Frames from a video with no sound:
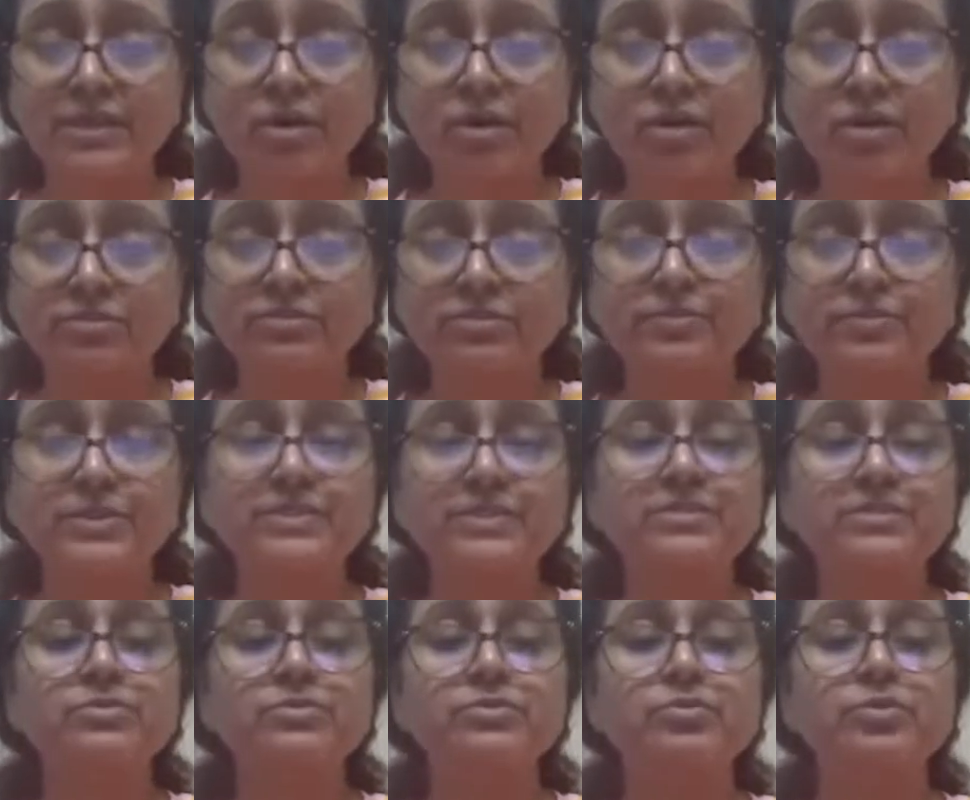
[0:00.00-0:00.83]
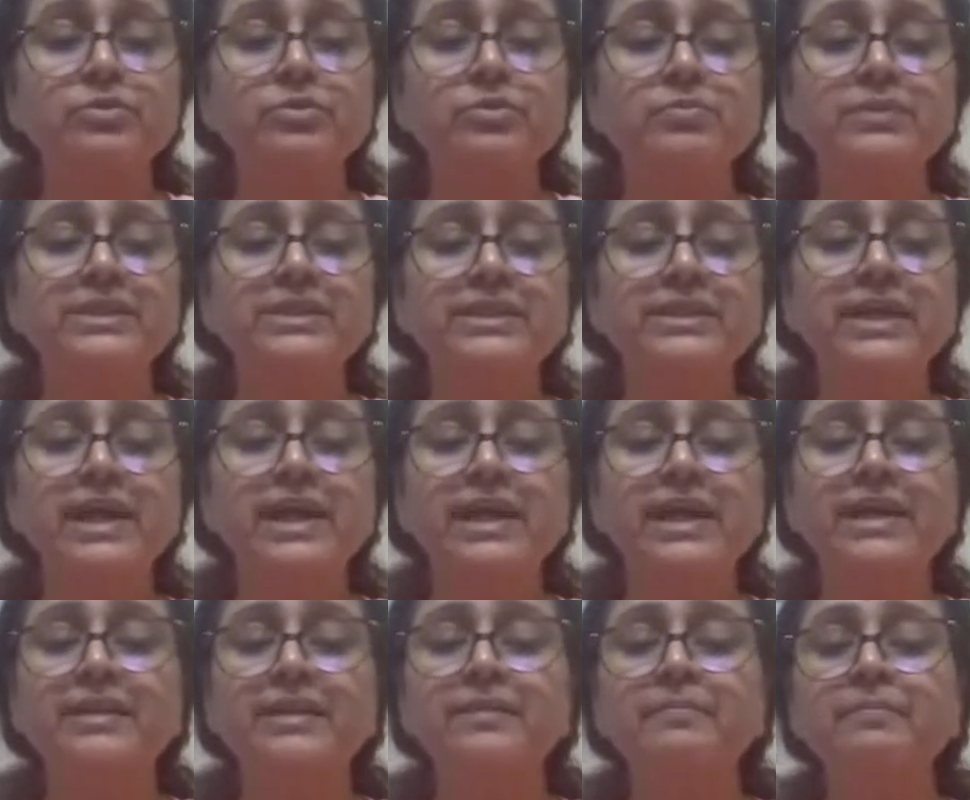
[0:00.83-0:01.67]
cosmesis would be
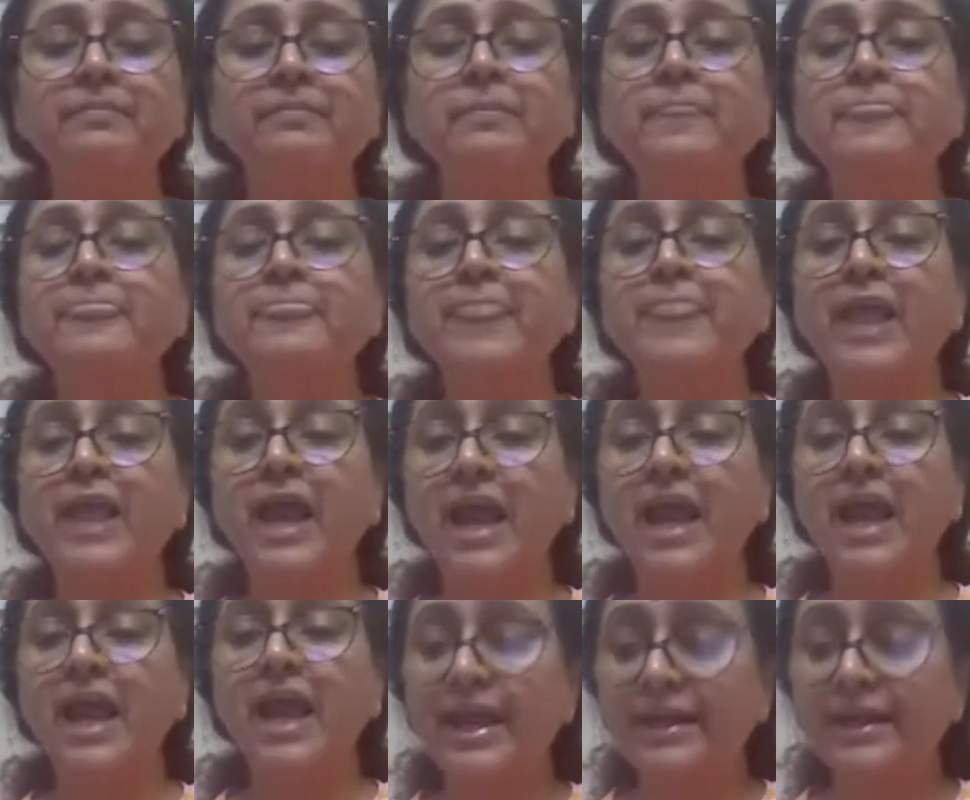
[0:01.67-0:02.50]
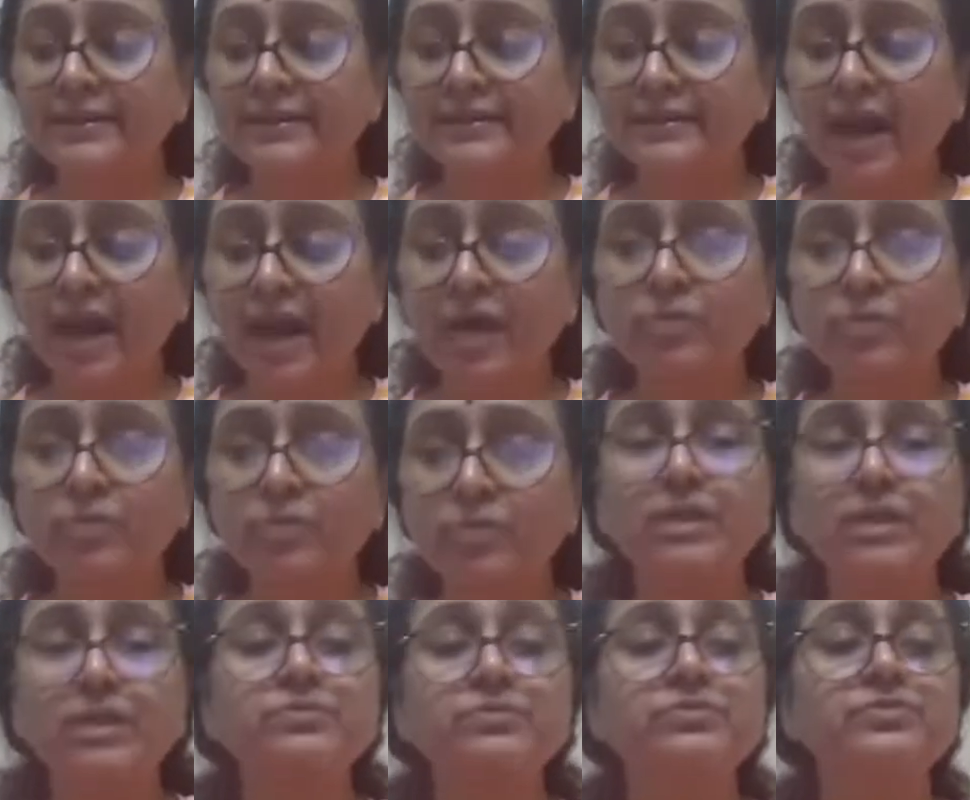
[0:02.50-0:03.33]
there and the
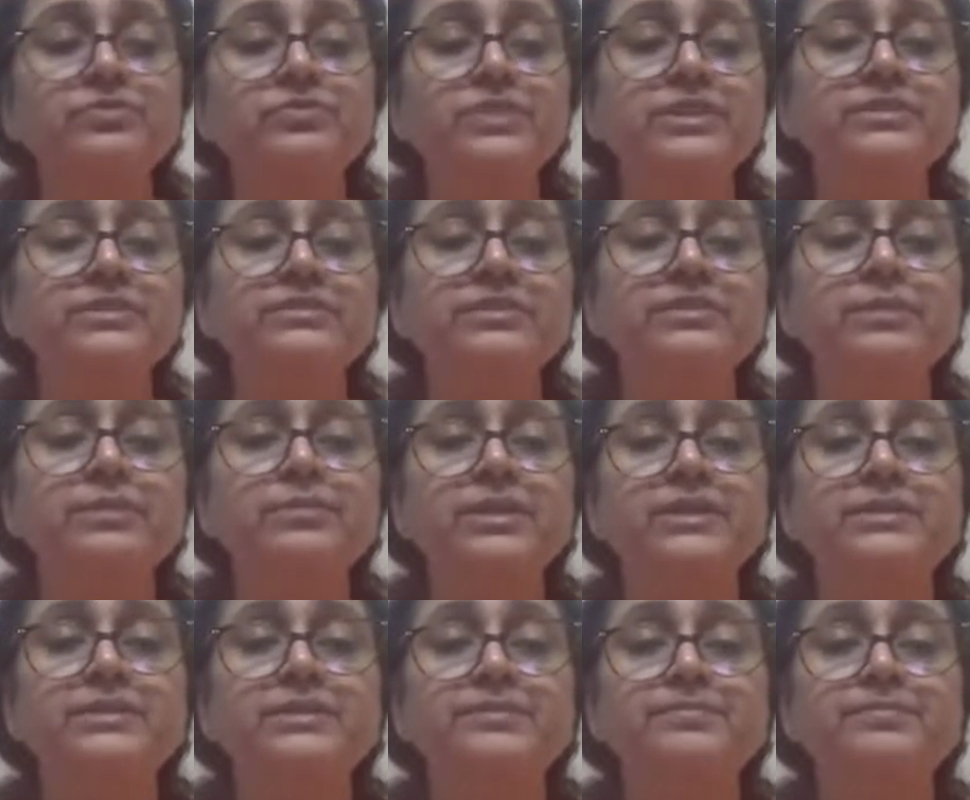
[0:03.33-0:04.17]
outcomes were similar.